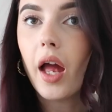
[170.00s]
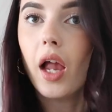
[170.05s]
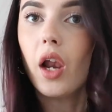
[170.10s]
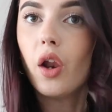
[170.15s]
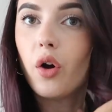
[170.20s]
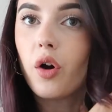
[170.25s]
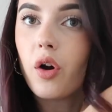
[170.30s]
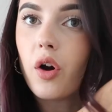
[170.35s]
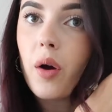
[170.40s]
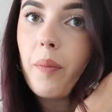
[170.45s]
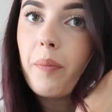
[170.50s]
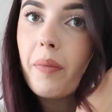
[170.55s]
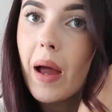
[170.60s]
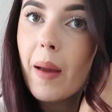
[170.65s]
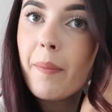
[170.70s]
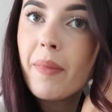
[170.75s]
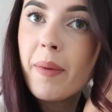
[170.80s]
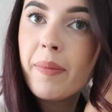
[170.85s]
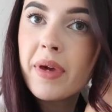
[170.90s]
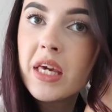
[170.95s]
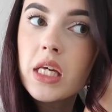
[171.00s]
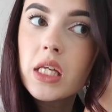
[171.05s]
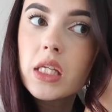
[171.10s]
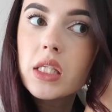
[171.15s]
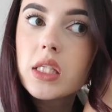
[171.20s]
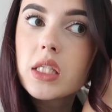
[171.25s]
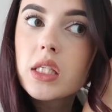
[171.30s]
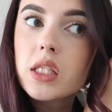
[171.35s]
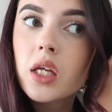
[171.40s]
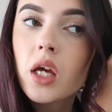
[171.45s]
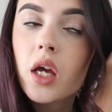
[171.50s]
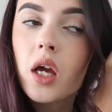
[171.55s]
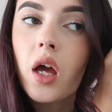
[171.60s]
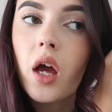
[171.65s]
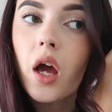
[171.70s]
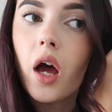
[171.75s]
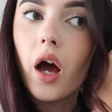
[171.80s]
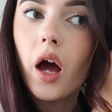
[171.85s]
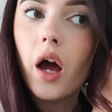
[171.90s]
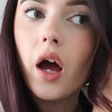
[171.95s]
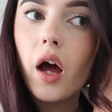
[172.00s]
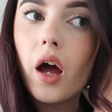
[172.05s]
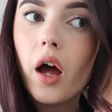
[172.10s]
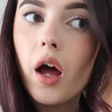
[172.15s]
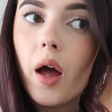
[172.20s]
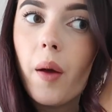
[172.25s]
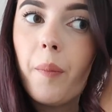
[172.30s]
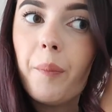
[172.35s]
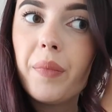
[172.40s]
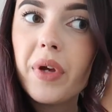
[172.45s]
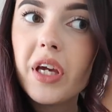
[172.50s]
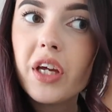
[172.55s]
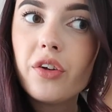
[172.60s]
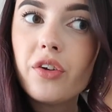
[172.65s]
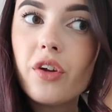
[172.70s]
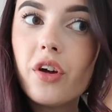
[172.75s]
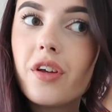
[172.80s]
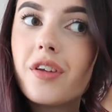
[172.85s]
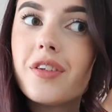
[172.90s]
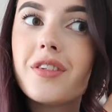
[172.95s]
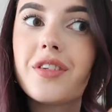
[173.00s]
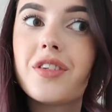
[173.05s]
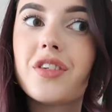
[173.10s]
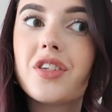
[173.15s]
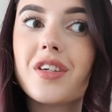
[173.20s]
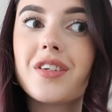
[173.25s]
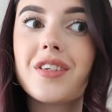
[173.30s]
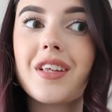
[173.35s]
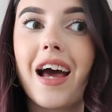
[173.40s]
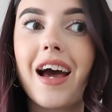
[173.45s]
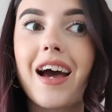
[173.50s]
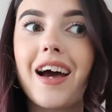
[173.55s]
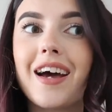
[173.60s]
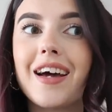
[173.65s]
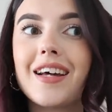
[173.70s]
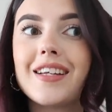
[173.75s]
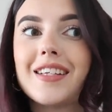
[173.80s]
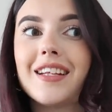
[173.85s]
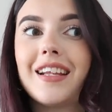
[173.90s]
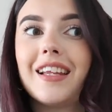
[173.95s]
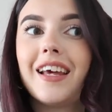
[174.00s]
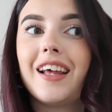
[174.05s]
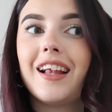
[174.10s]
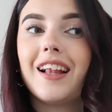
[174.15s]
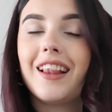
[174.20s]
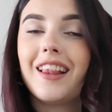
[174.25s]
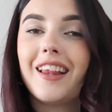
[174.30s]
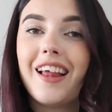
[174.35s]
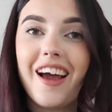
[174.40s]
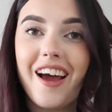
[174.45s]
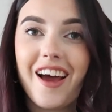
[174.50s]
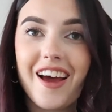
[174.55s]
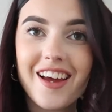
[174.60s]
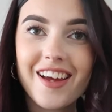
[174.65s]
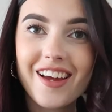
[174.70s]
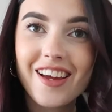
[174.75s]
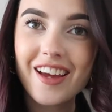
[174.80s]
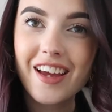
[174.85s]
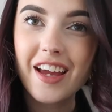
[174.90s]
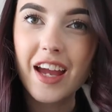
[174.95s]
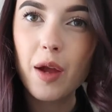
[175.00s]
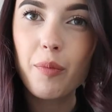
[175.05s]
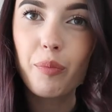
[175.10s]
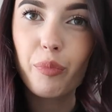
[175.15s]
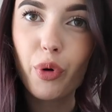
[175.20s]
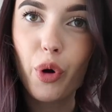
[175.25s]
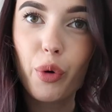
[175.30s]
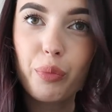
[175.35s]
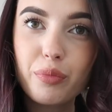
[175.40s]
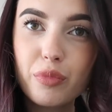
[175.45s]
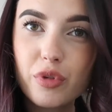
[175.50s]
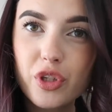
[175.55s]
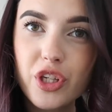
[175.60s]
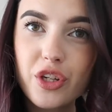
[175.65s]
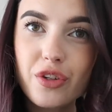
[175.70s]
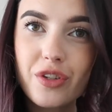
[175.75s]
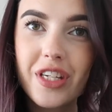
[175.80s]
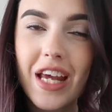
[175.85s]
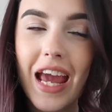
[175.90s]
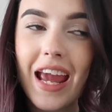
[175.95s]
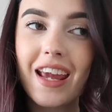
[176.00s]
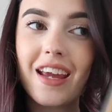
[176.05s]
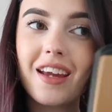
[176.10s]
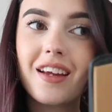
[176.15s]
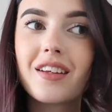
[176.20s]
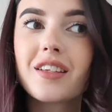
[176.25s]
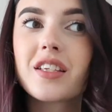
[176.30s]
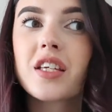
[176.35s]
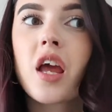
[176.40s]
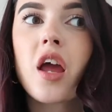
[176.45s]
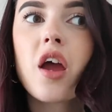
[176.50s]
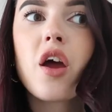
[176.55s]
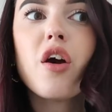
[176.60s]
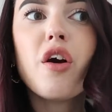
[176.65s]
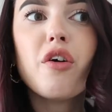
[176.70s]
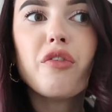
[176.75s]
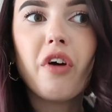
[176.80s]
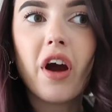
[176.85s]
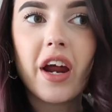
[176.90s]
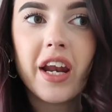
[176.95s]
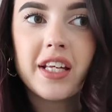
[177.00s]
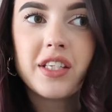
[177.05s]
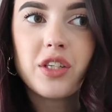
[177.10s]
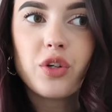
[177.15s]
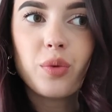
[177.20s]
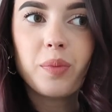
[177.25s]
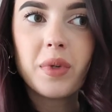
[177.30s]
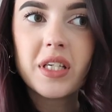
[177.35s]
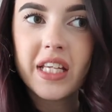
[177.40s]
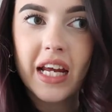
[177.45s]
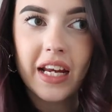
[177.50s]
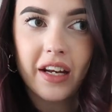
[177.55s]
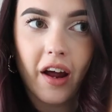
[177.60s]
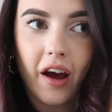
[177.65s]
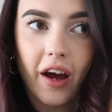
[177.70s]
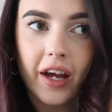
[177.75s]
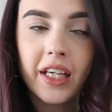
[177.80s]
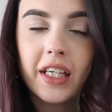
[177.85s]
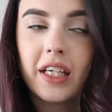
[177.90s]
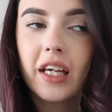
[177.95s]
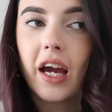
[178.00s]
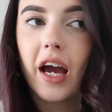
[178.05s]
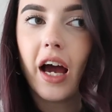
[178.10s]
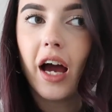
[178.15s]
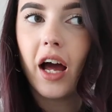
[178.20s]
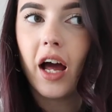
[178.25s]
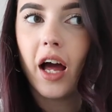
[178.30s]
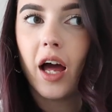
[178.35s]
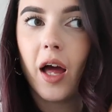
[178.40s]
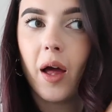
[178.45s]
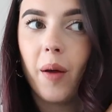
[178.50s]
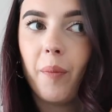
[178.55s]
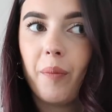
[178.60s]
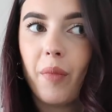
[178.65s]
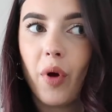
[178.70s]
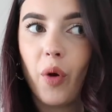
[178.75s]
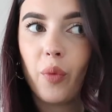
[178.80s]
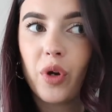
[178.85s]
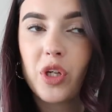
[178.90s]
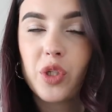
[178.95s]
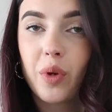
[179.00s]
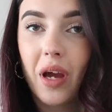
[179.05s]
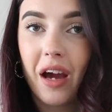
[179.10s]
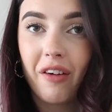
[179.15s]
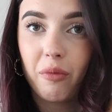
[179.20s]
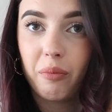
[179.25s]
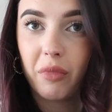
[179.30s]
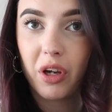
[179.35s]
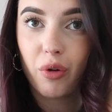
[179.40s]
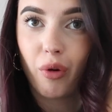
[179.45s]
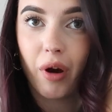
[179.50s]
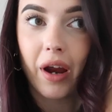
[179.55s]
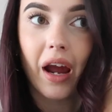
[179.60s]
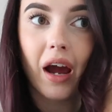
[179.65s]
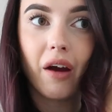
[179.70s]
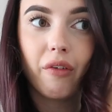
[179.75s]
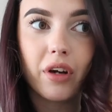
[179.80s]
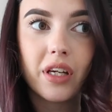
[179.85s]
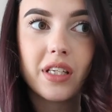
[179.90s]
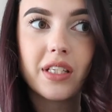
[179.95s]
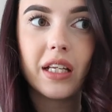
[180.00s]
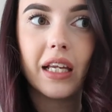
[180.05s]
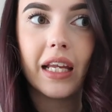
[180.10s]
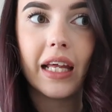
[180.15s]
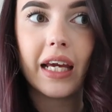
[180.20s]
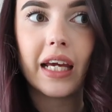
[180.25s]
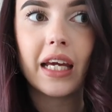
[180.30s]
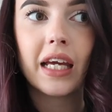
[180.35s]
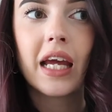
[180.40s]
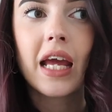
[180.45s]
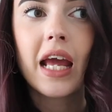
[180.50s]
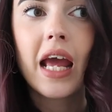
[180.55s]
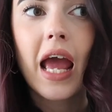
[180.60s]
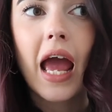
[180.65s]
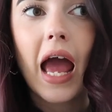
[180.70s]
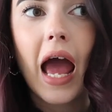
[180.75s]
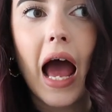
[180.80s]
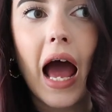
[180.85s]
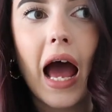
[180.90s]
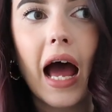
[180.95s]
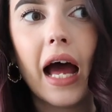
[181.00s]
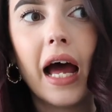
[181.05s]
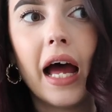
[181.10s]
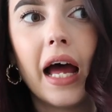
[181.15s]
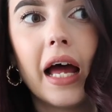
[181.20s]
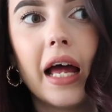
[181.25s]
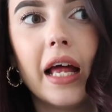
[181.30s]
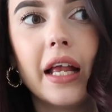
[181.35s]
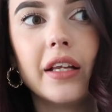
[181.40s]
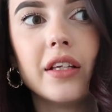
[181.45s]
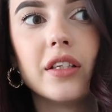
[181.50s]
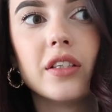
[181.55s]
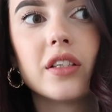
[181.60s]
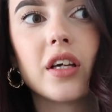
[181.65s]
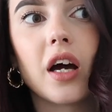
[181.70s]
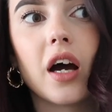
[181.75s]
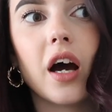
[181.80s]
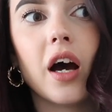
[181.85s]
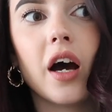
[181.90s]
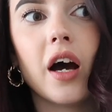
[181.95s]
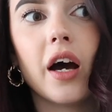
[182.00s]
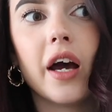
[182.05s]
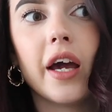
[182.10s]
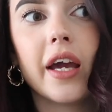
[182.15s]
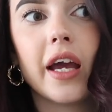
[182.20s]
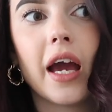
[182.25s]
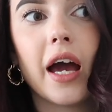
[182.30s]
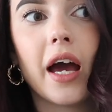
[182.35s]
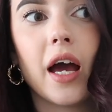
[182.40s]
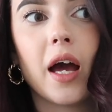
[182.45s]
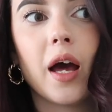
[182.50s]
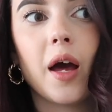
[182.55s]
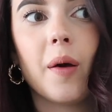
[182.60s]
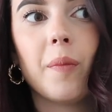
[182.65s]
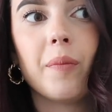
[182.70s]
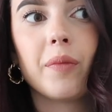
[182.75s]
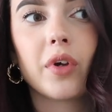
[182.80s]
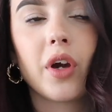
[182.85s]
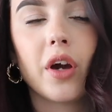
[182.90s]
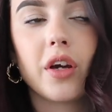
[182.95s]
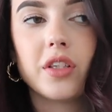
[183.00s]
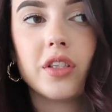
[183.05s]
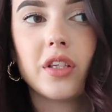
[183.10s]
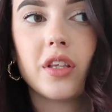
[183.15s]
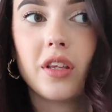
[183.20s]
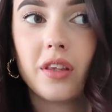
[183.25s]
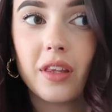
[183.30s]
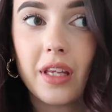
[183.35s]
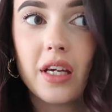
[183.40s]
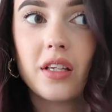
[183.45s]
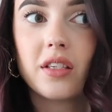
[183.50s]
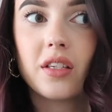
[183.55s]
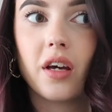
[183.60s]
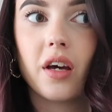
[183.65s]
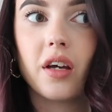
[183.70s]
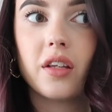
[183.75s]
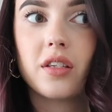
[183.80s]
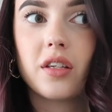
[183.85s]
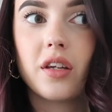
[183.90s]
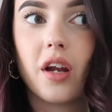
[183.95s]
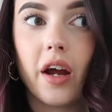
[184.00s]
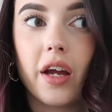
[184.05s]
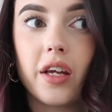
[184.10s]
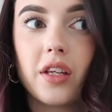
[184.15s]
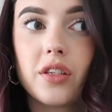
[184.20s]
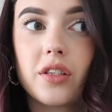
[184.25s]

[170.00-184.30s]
Hello, my babies. Me and Noz just had a little impromptu date. Friday's normally date night, which we haven't been great at recently. And I am going to the theatre tonight.